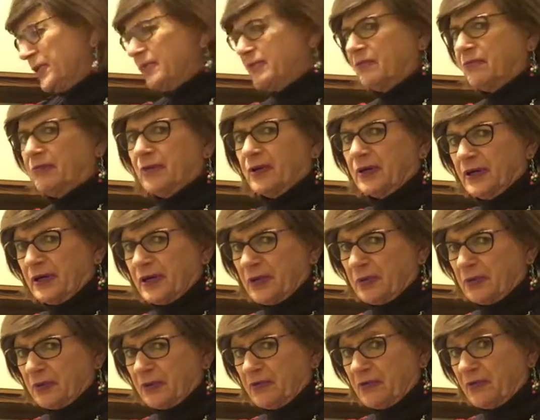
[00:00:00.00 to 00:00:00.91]
They've won a
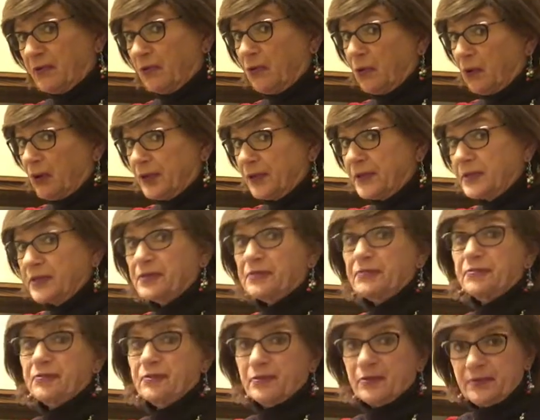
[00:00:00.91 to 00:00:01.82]
number of
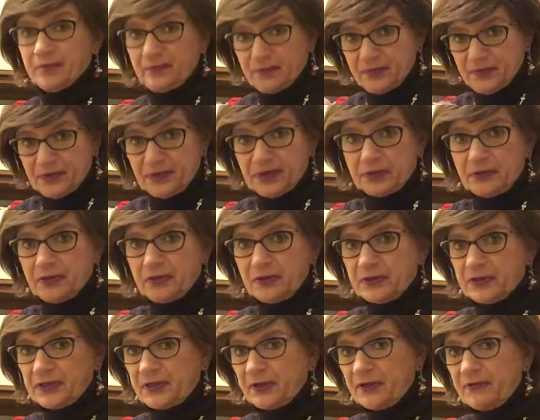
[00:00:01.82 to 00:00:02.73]
awards for some of
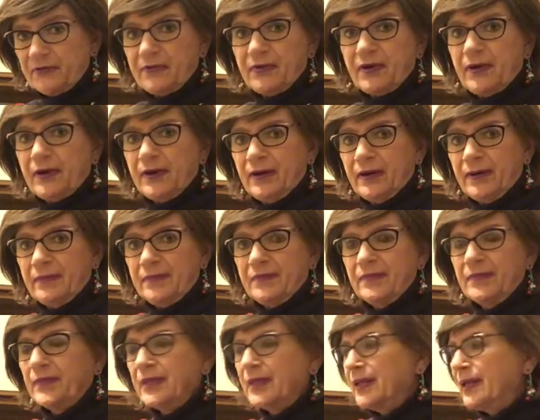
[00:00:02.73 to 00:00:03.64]
their stuff,
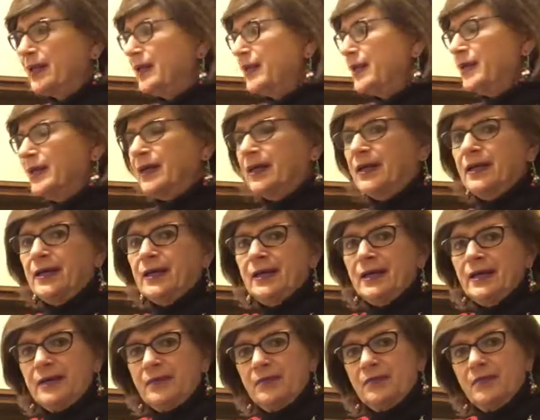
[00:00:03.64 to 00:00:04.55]

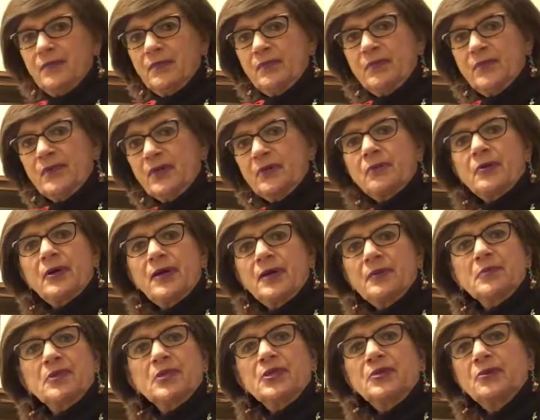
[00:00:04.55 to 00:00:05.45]
and done
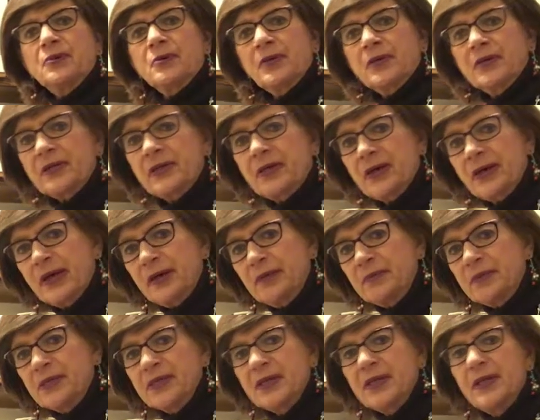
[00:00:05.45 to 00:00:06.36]
write-ups in the New York
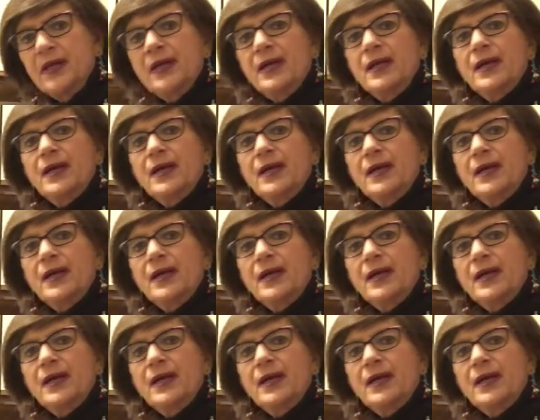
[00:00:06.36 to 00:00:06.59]
Times,